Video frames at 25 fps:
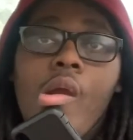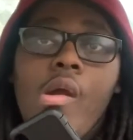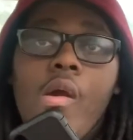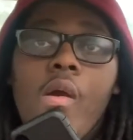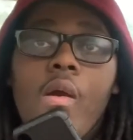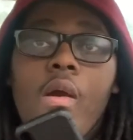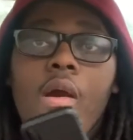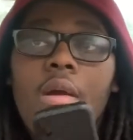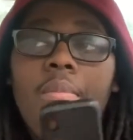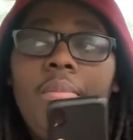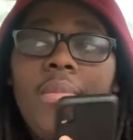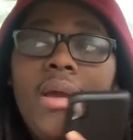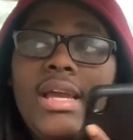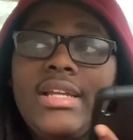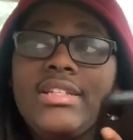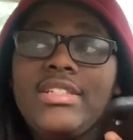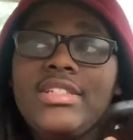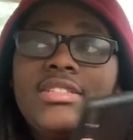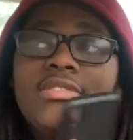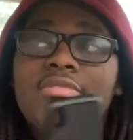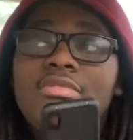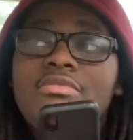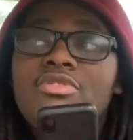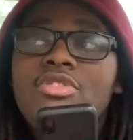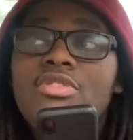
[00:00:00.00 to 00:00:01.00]
Or I might
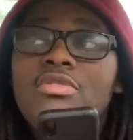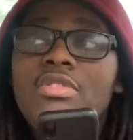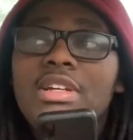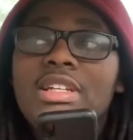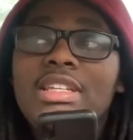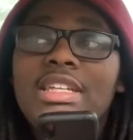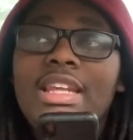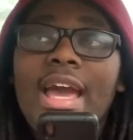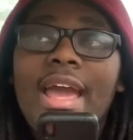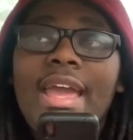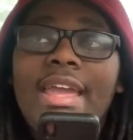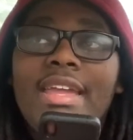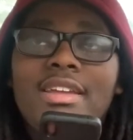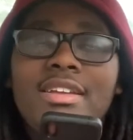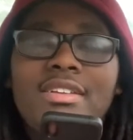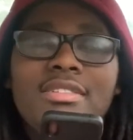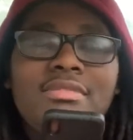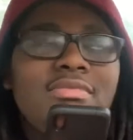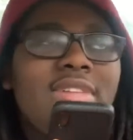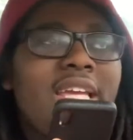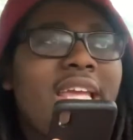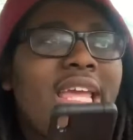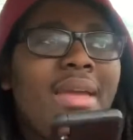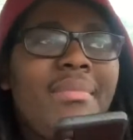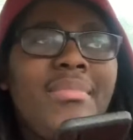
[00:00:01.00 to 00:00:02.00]
just do a Nike,
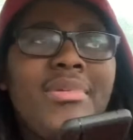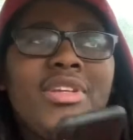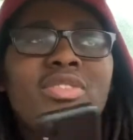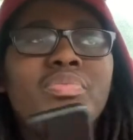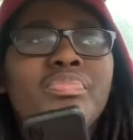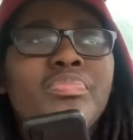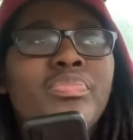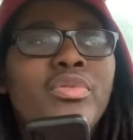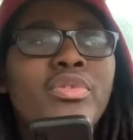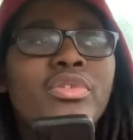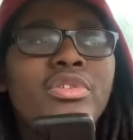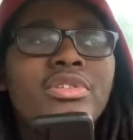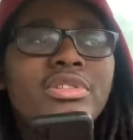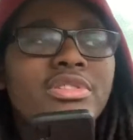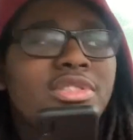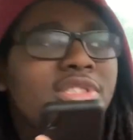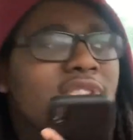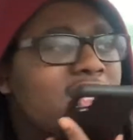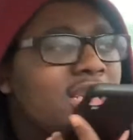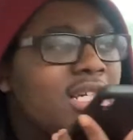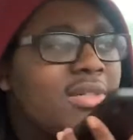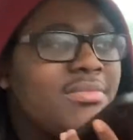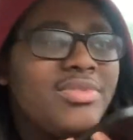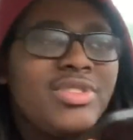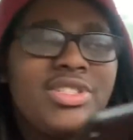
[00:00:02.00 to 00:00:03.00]
Hibbit Sports,
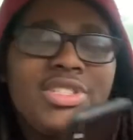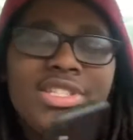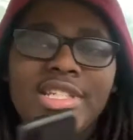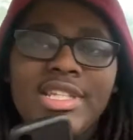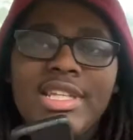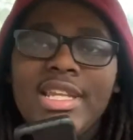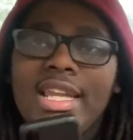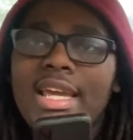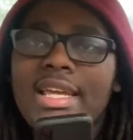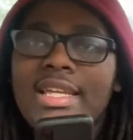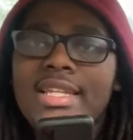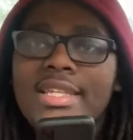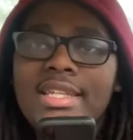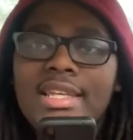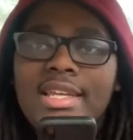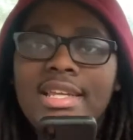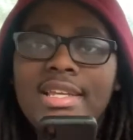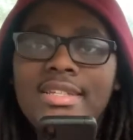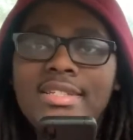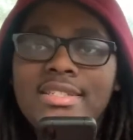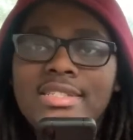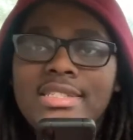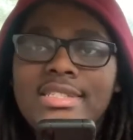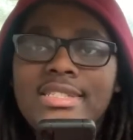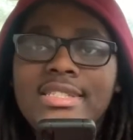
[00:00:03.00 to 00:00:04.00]
some shit like
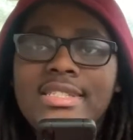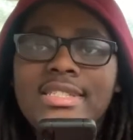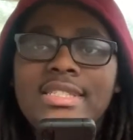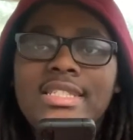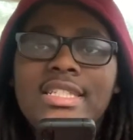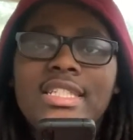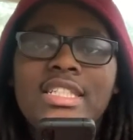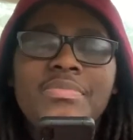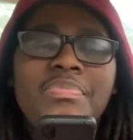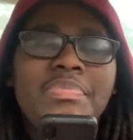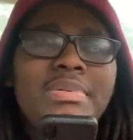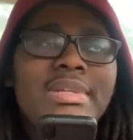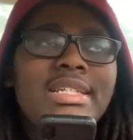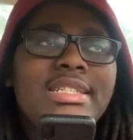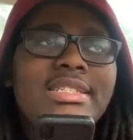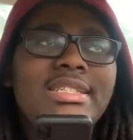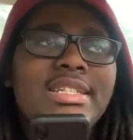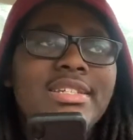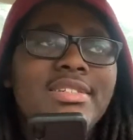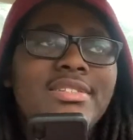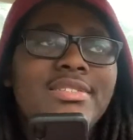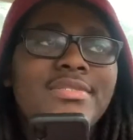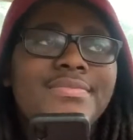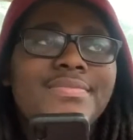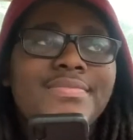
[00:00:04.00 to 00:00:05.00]
that. Because
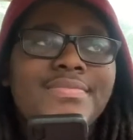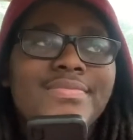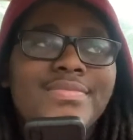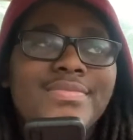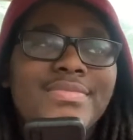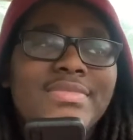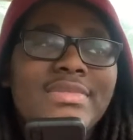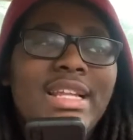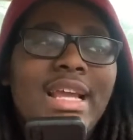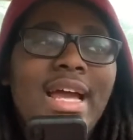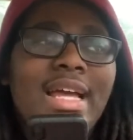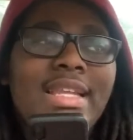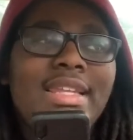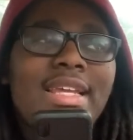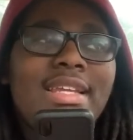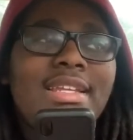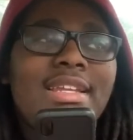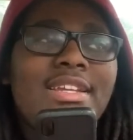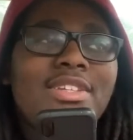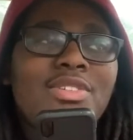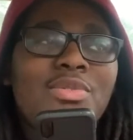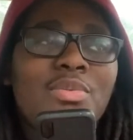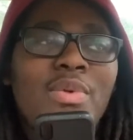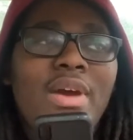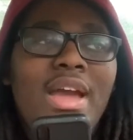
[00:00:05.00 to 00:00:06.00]
PlayStation, I think
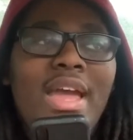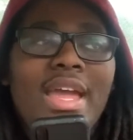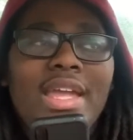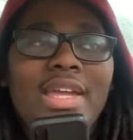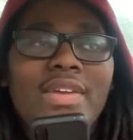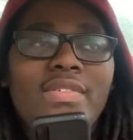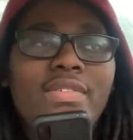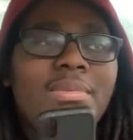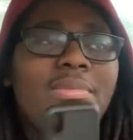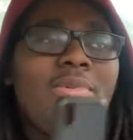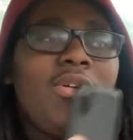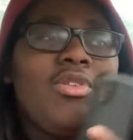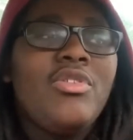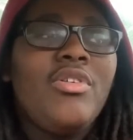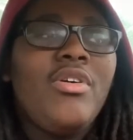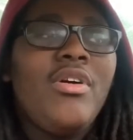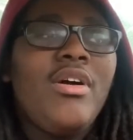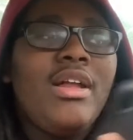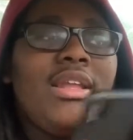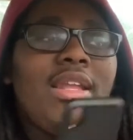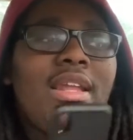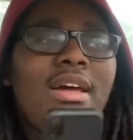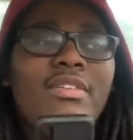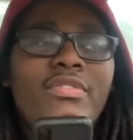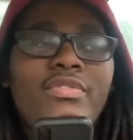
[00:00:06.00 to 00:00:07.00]
that's whack. If I'm going to go
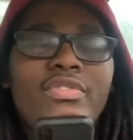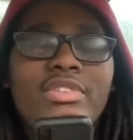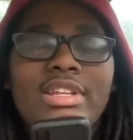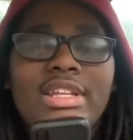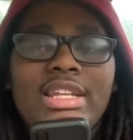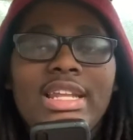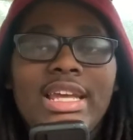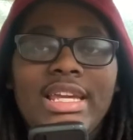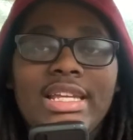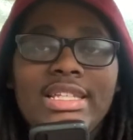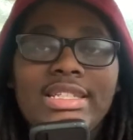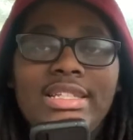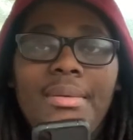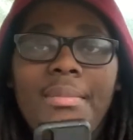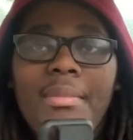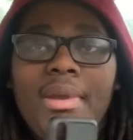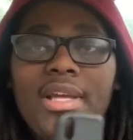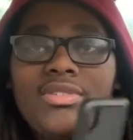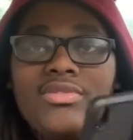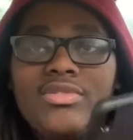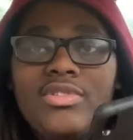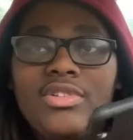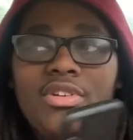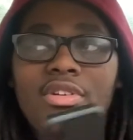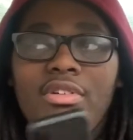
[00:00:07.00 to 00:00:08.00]
all out for the ladies, I might
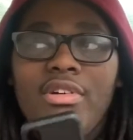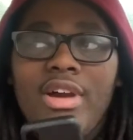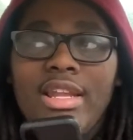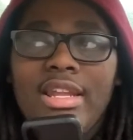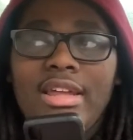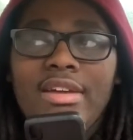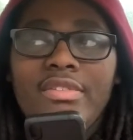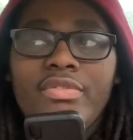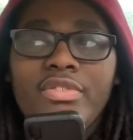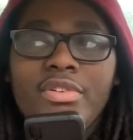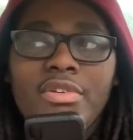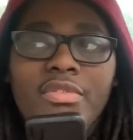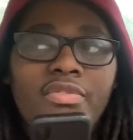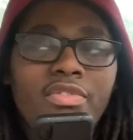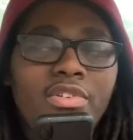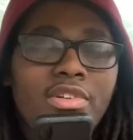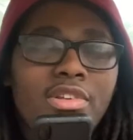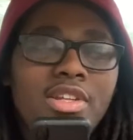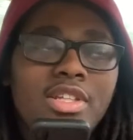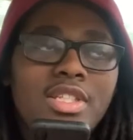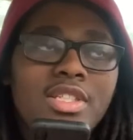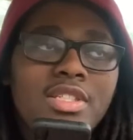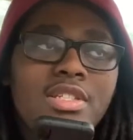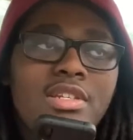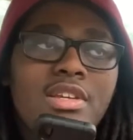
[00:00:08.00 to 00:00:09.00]
as well go all out for the
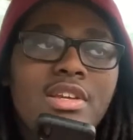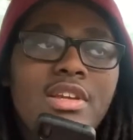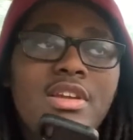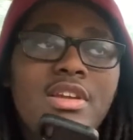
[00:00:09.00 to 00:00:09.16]
fellas.